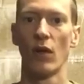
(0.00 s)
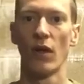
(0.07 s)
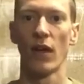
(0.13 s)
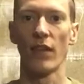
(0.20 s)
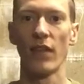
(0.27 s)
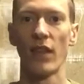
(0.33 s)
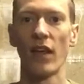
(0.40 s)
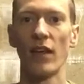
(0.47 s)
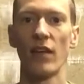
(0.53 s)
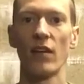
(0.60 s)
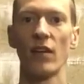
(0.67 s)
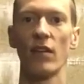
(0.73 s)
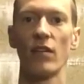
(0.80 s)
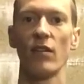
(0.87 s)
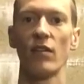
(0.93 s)
And then
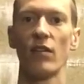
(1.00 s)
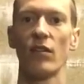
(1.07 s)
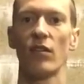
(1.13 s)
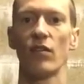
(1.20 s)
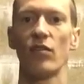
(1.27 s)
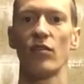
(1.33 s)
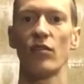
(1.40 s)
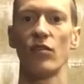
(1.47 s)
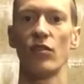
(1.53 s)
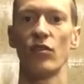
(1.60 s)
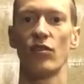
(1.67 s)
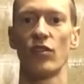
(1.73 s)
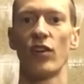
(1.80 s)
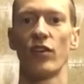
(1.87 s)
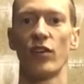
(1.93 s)
you
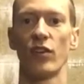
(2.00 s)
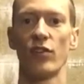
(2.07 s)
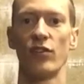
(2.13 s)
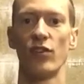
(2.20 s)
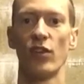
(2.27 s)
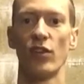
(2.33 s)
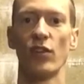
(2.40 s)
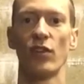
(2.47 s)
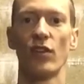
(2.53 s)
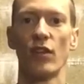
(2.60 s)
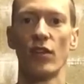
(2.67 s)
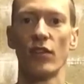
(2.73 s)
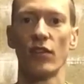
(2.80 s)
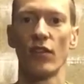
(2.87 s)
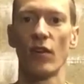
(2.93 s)
start doing it too.
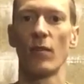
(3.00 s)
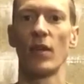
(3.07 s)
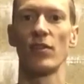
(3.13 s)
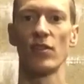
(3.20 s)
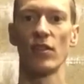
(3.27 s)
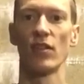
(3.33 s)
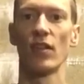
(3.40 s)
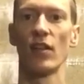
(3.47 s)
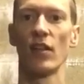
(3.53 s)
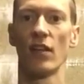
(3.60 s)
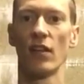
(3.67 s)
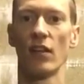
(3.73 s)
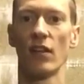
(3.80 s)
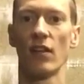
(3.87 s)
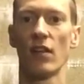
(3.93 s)
So imagine
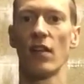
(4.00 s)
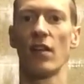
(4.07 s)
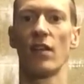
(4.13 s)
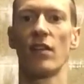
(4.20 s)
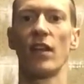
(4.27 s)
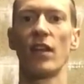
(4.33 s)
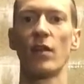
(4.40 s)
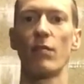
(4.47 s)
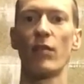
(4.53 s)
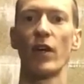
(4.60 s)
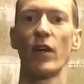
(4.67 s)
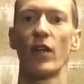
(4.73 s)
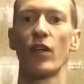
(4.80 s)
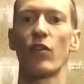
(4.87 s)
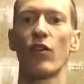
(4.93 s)
they're
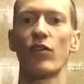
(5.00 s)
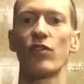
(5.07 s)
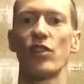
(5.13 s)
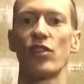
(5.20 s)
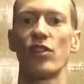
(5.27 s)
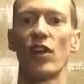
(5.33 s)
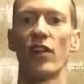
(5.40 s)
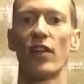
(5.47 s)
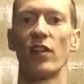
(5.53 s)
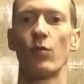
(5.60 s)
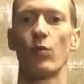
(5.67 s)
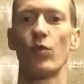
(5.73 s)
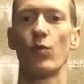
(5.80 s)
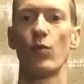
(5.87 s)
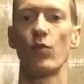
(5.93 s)
gonna cross each other, and
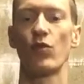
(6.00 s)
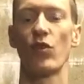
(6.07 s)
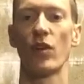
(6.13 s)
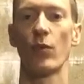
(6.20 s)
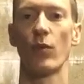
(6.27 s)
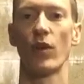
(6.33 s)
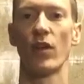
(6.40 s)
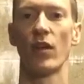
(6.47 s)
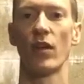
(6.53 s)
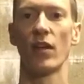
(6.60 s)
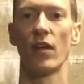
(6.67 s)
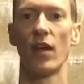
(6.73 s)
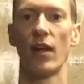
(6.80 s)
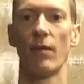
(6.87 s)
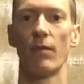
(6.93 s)
we will try to want to
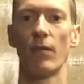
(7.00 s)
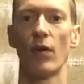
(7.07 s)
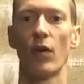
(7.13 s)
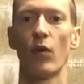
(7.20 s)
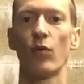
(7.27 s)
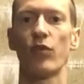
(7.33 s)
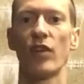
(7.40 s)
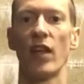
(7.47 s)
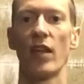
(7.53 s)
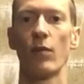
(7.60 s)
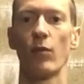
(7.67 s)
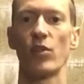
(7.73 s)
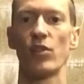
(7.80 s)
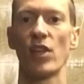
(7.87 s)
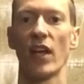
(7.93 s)
alternate
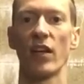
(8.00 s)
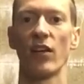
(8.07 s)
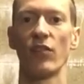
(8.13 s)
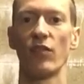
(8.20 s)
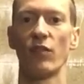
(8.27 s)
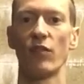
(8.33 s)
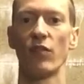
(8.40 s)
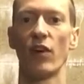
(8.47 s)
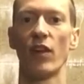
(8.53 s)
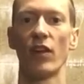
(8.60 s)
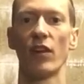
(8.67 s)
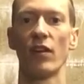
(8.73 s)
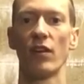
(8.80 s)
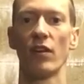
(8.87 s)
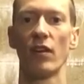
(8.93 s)
which hand goes in front.
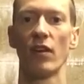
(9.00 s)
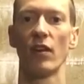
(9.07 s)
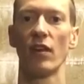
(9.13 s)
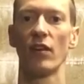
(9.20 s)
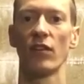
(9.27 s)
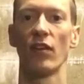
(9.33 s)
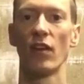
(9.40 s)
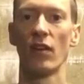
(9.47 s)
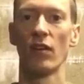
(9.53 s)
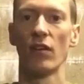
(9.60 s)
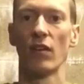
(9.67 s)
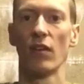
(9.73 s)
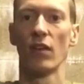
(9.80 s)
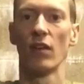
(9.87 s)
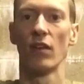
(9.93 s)
So,
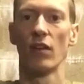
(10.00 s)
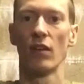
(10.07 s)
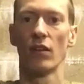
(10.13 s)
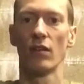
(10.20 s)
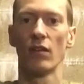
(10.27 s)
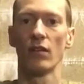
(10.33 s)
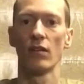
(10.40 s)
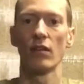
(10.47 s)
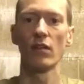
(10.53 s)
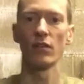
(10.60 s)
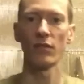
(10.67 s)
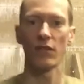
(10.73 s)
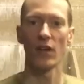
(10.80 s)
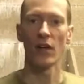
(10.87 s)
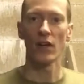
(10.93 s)
oh
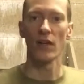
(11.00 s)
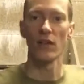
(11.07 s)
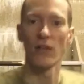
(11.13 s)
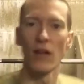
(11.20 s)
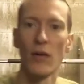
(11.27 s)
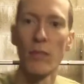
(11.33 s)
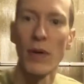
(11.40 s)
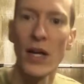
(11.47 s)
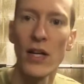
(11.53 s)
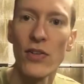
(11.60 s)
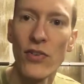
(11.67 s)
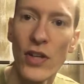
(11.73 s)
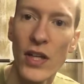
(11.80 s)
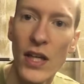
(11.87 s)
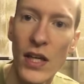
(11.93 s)
fuck, low
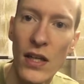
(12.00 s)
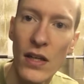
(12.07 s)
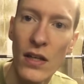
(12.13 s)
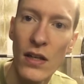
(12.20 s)
battery again.